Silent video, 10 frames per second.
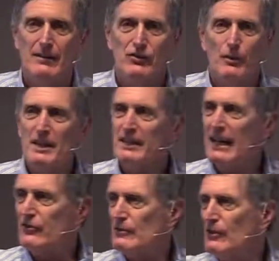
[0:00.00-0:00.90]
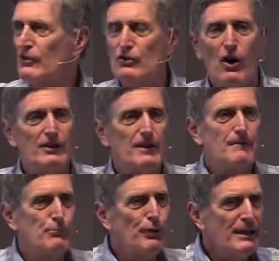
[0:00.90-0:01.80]
So when the desert looks daunting,
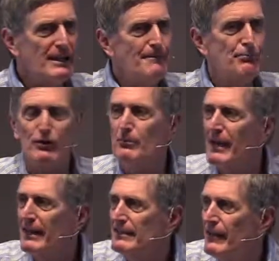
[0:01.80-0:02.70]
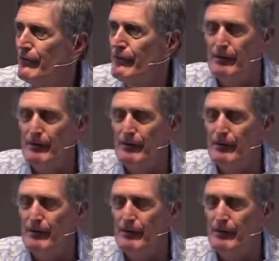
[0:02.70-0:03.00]
put it in perspective.